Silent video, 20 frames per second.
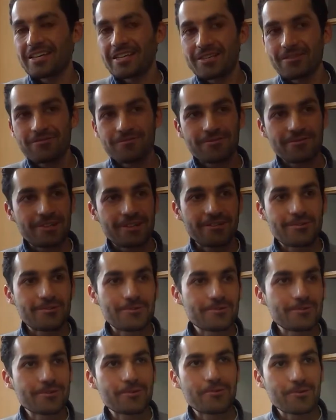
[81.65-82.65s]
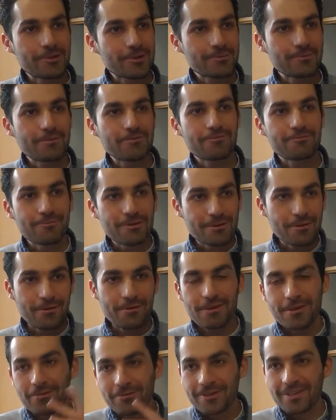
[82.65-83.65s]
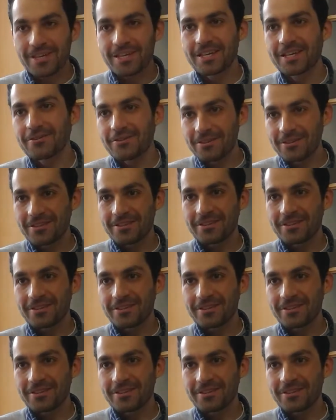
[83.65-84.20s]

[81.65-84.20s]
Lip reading: even, I don't know, in quantum information theory. Here